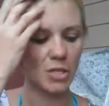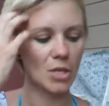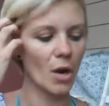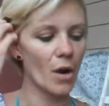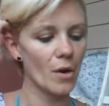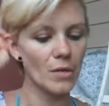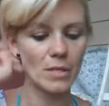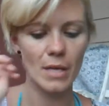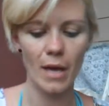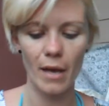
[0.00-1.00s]
start
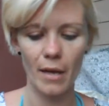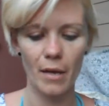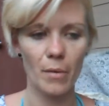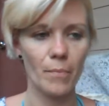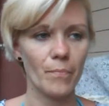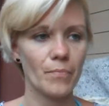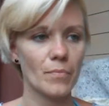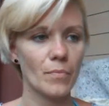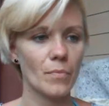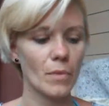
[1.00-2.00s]
um,
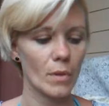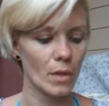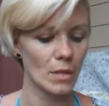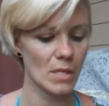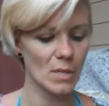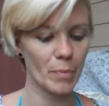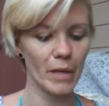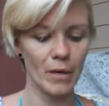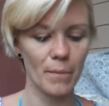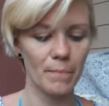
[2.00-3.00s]
to
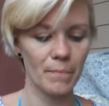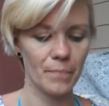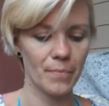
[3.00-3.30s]
split them.